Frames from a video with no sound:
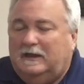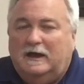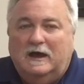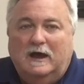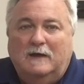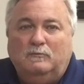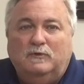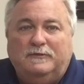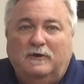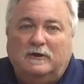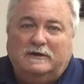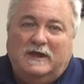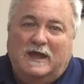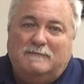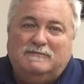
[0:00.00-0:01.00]
Um, with
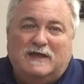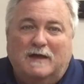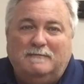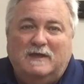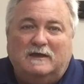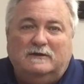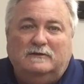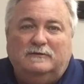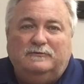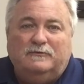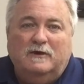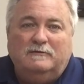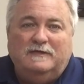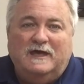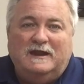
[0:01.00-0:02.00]
our games, I'm not going to
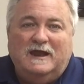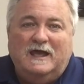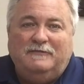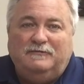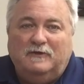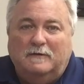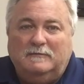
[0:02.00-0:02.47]
throw that out there.